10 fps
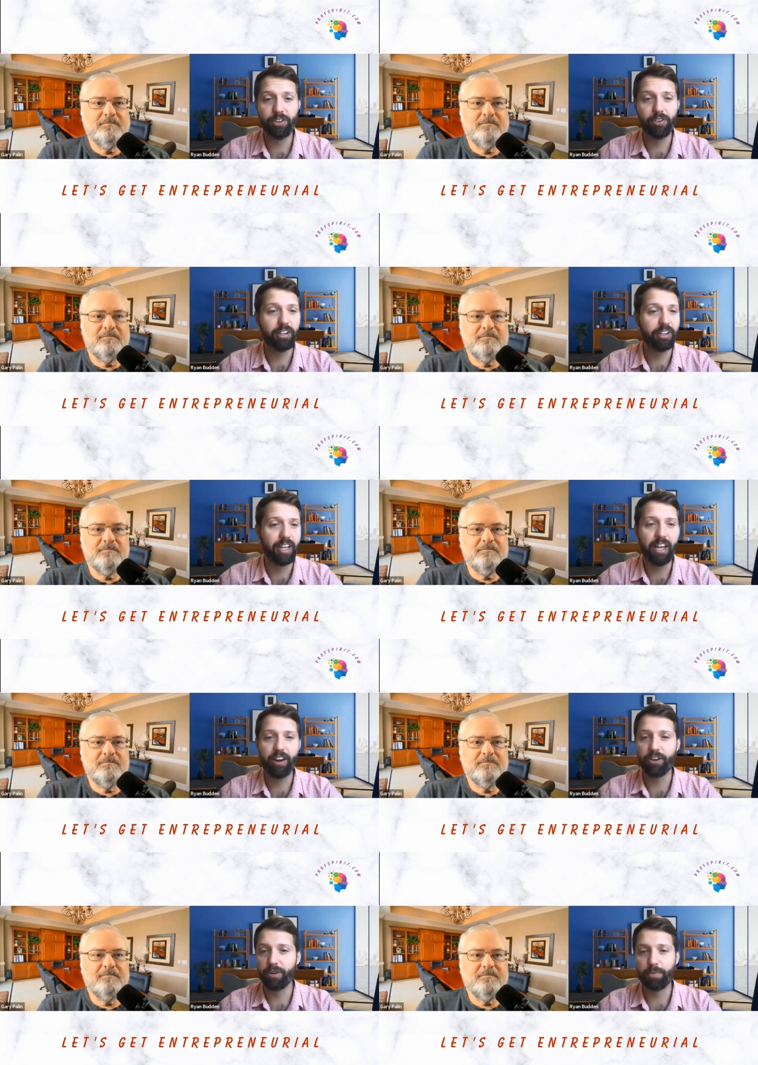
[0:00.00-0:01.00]
Speaker 1: so you can
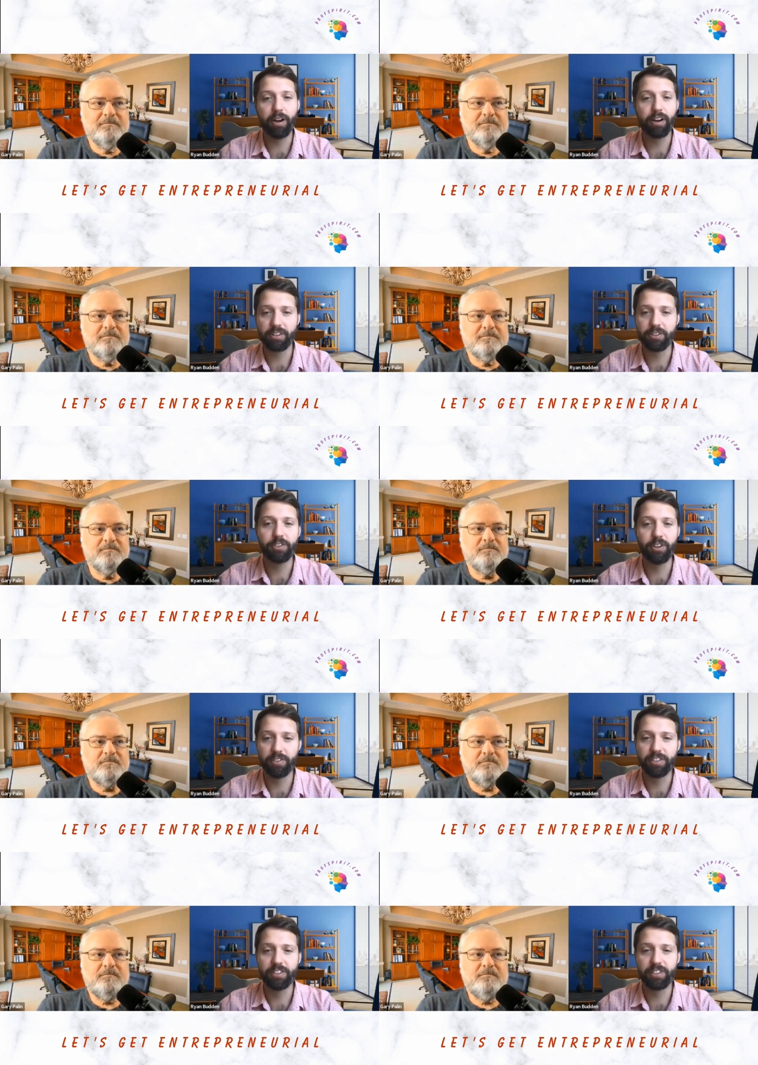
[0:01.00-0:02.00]
cater your products or
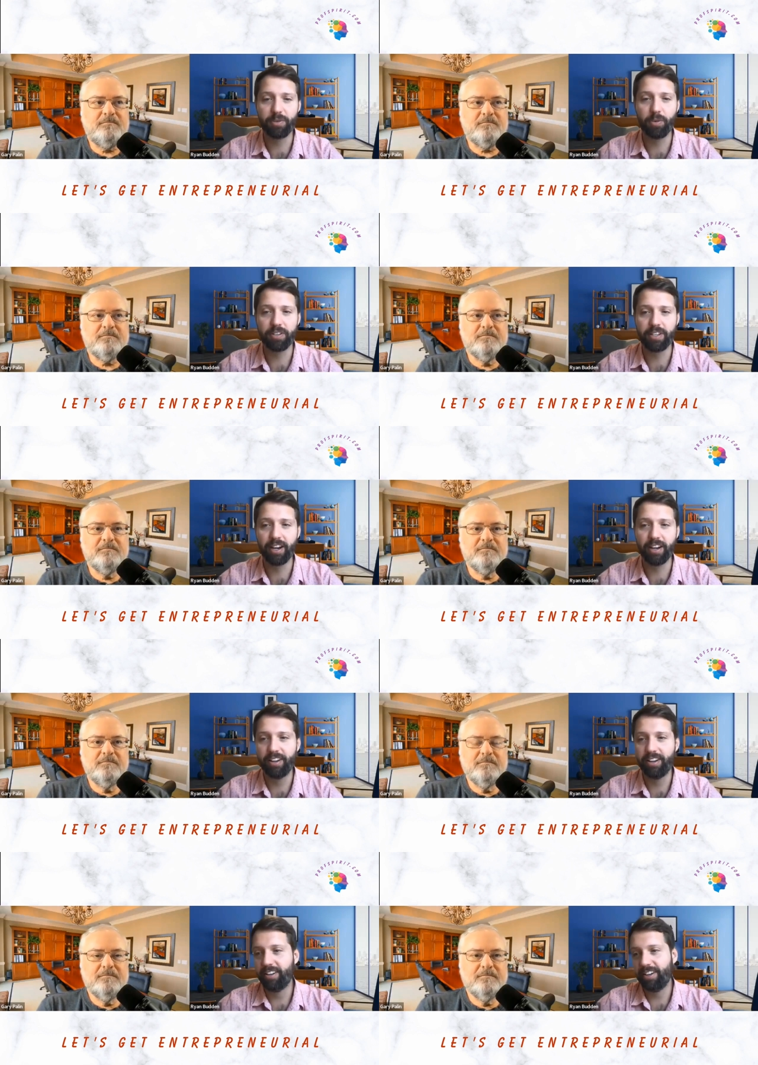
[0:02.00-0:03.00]
services towards
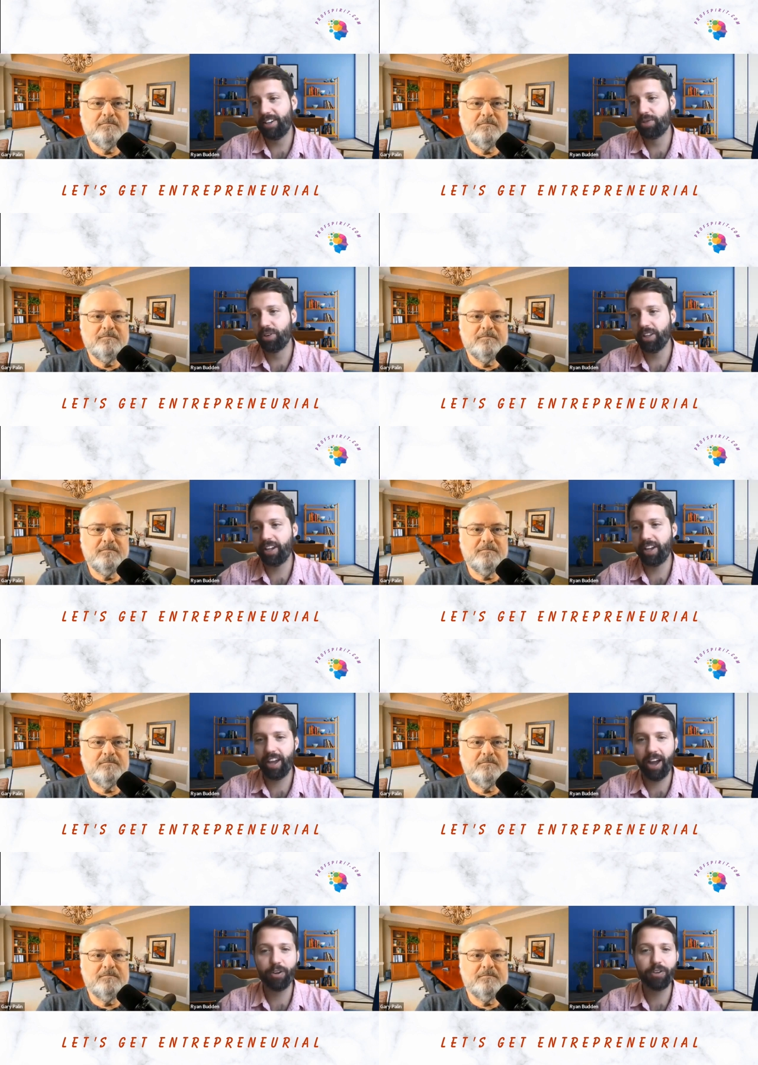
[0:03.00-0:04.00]
that is
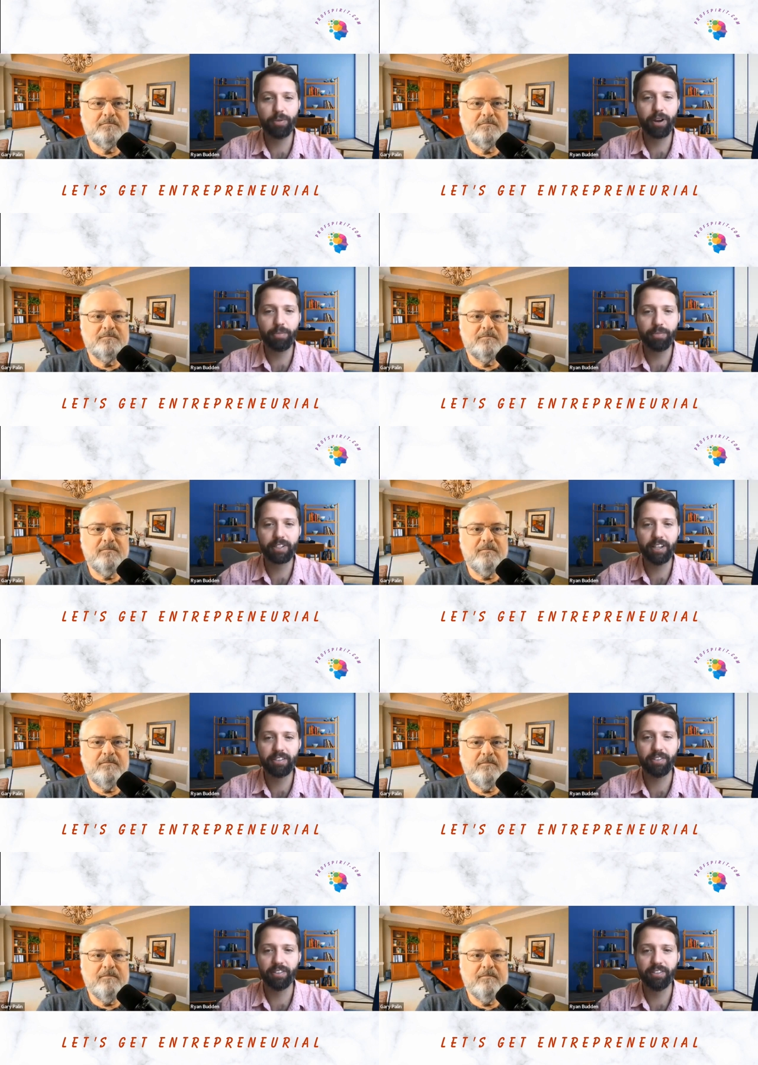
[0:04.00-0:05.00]
really how you become
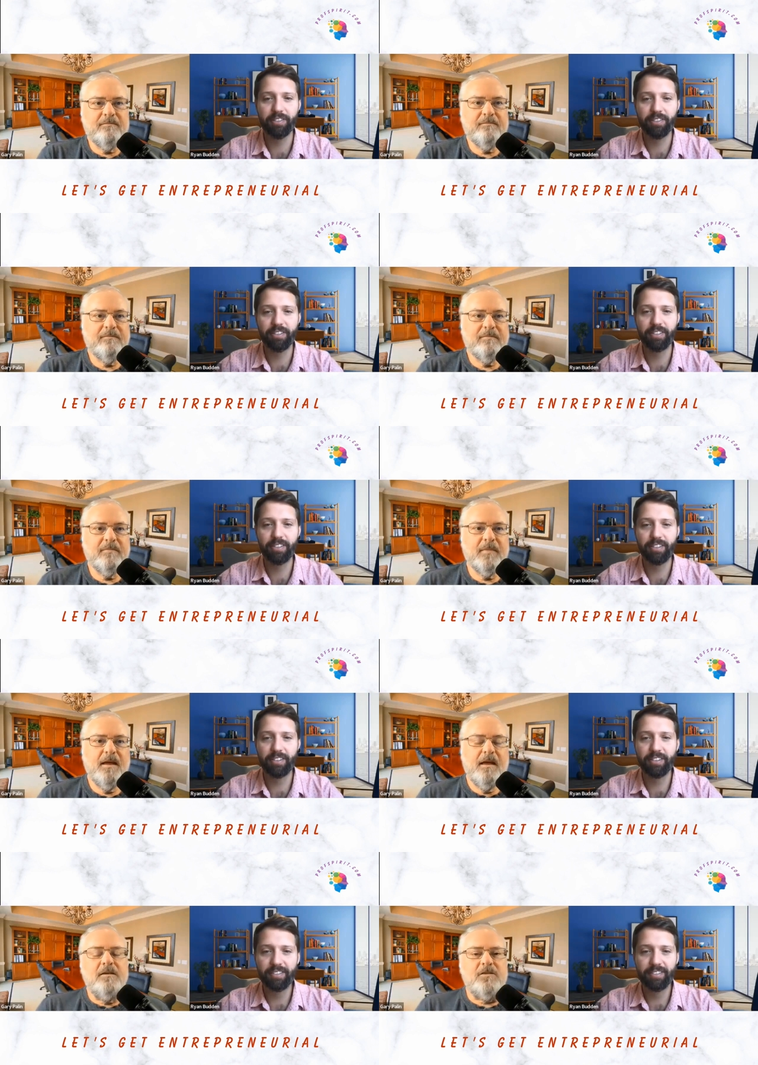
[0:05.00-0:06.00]
successful.
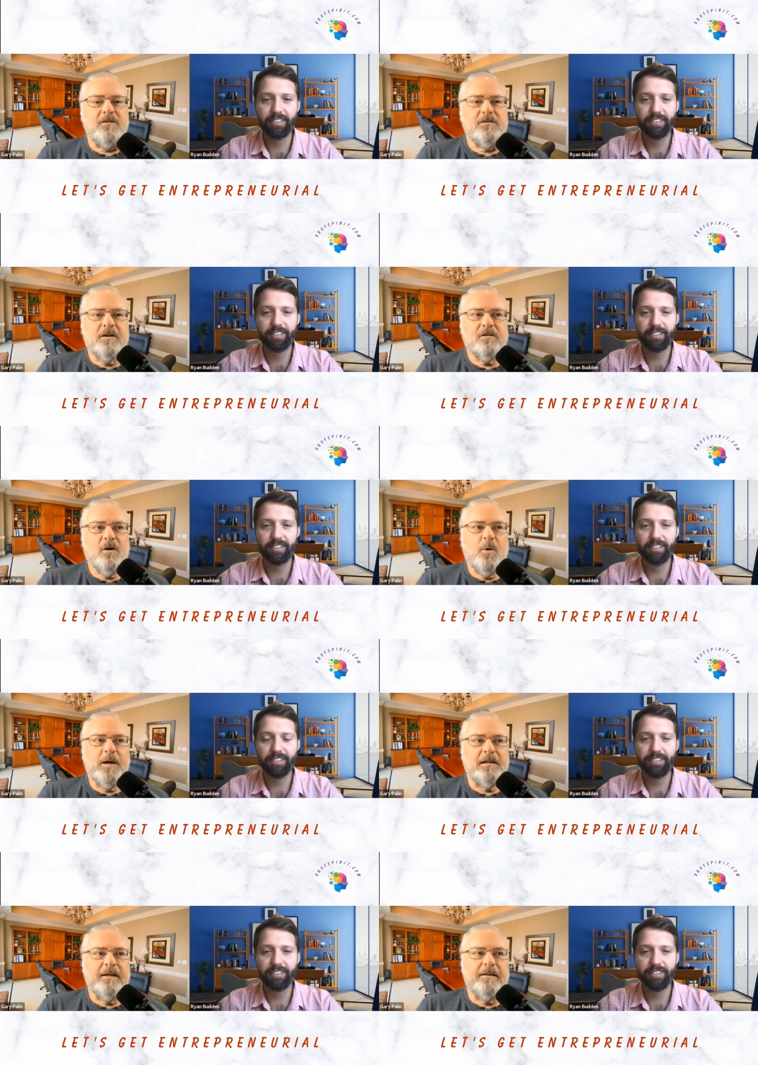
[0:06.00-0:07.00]
Speaker 2: And let's just touch
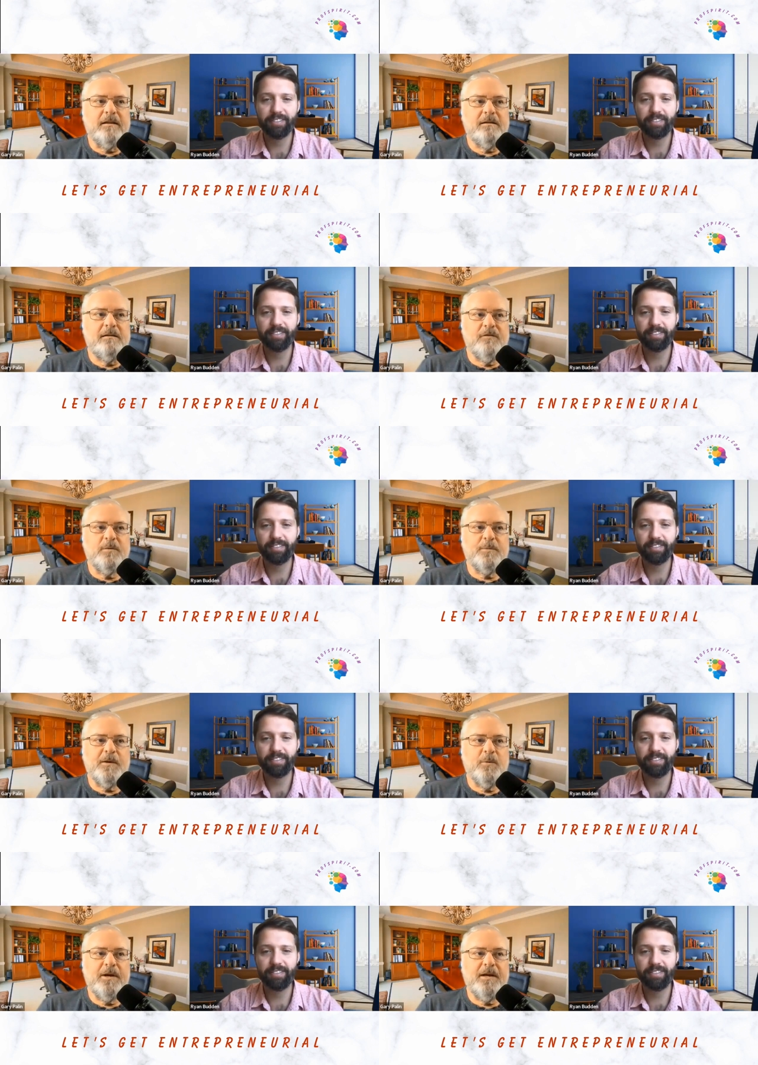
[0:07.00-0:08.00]
quickly the difference
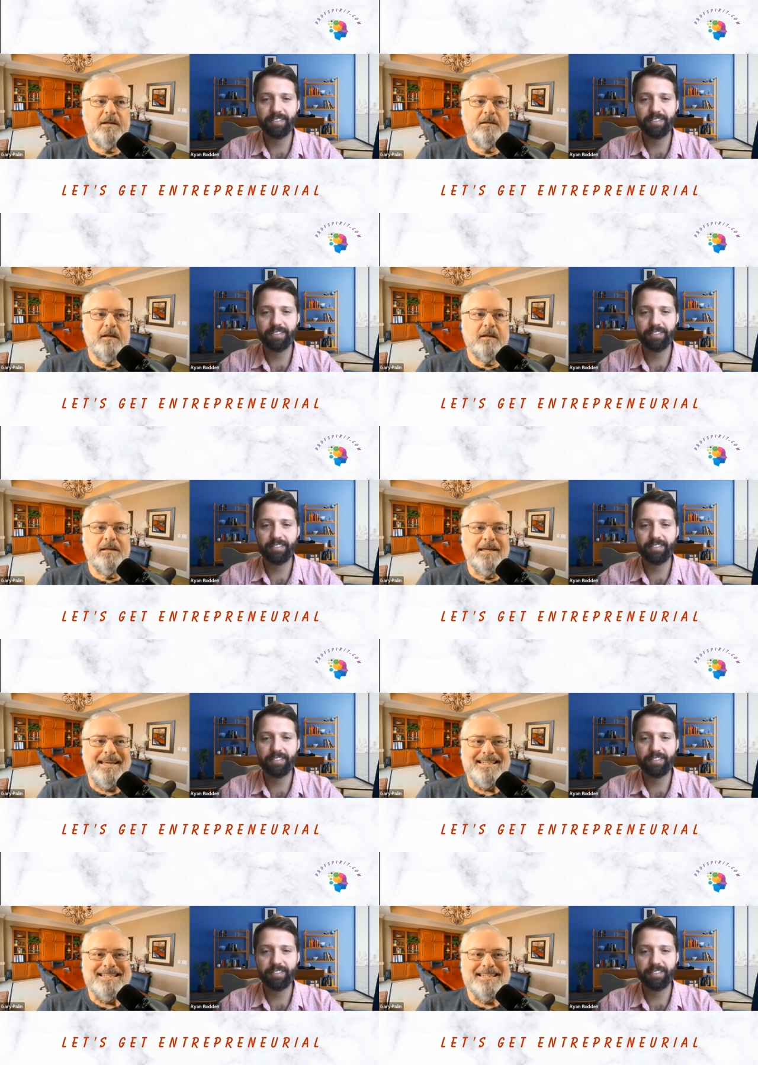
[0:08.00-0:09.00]
between a
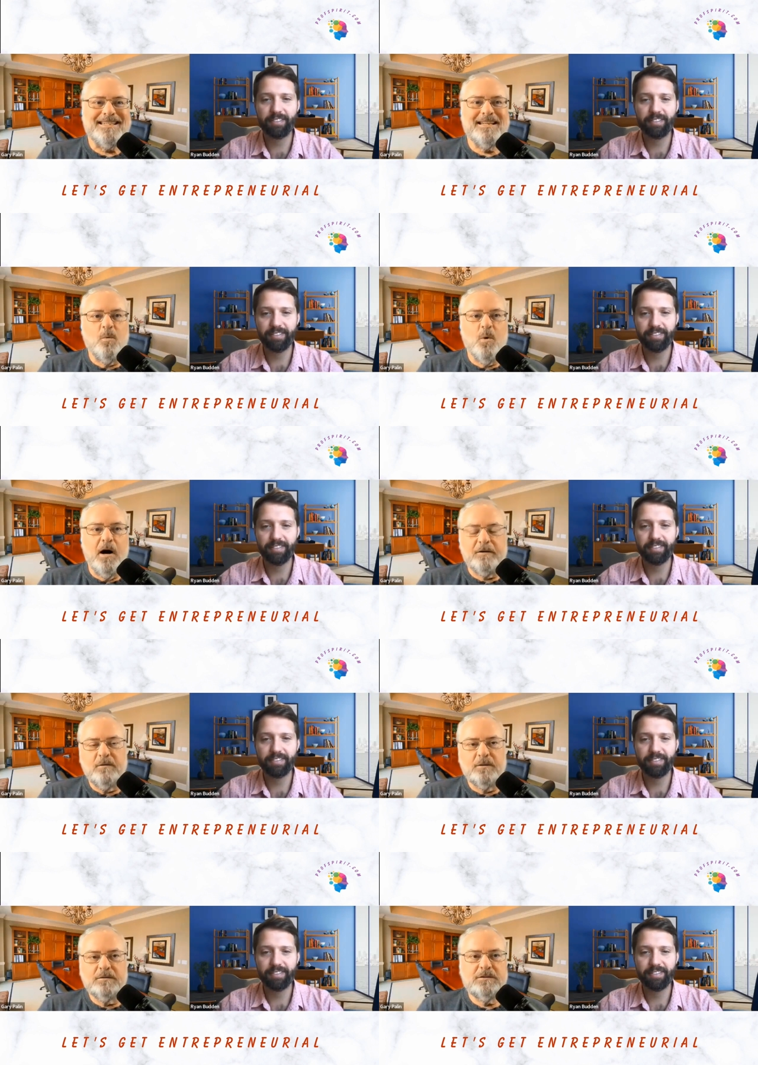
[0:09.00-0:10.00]
need and a
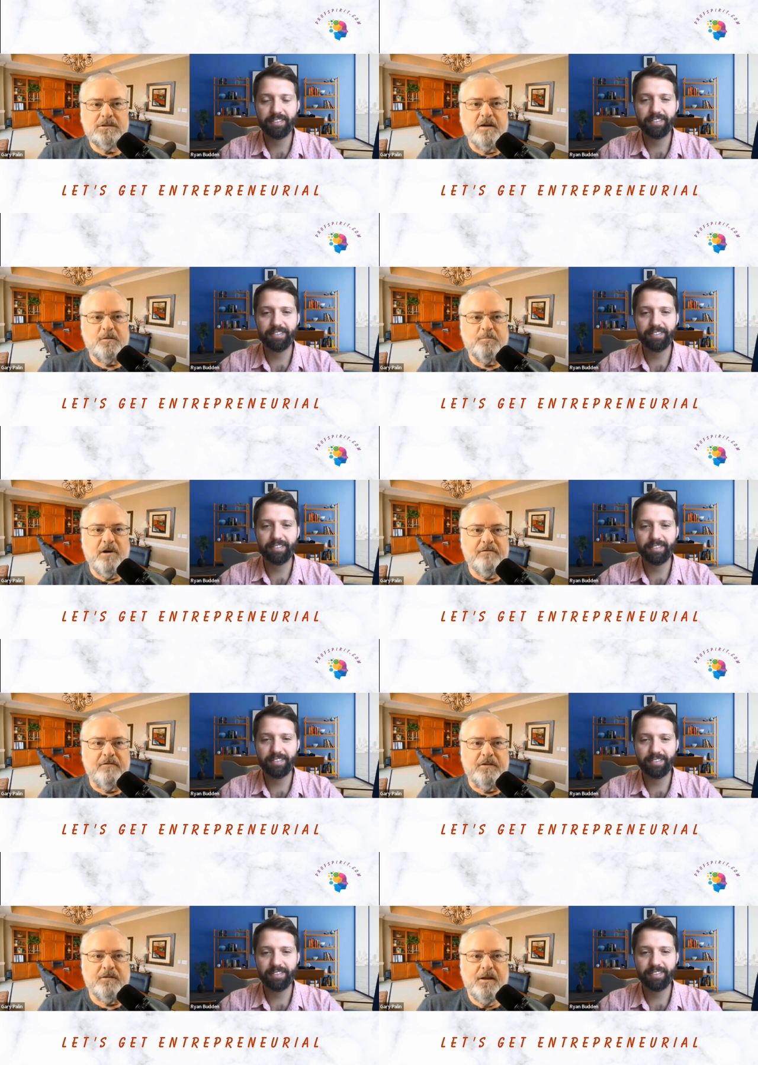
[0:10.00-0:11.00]
want or slash
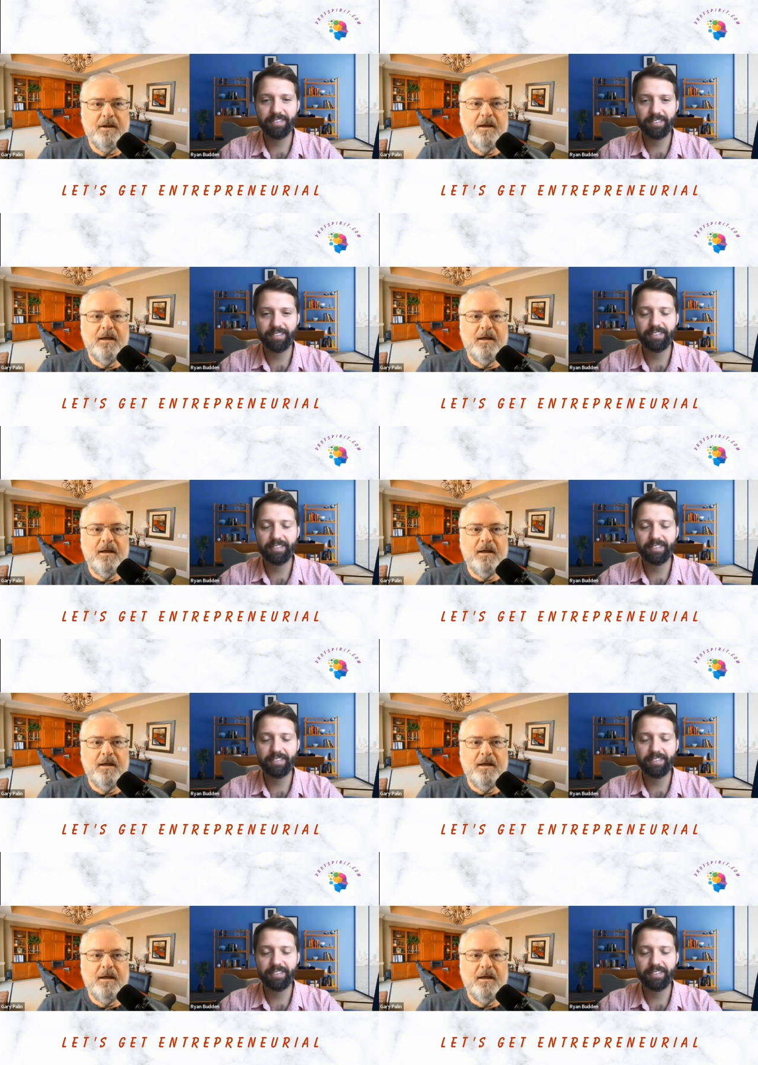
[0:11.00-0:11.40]
preference,